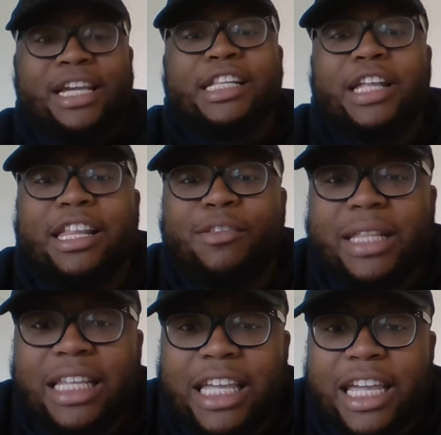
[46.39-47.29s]
So as we
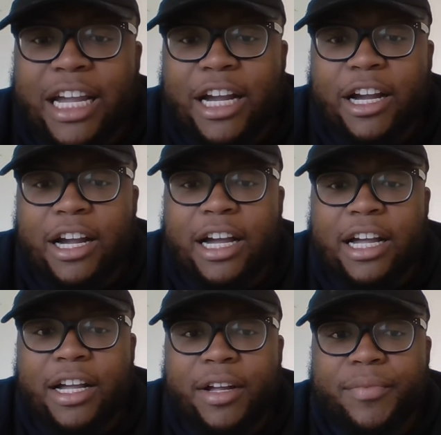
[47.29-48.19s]
look here,
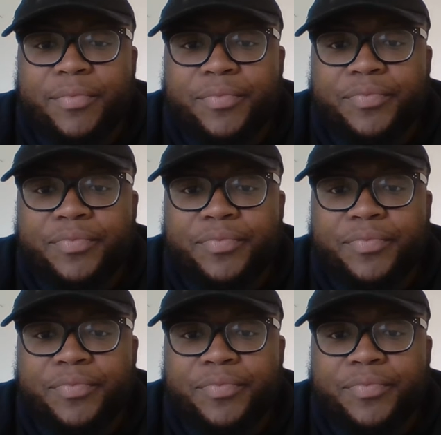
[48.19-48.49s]
I'm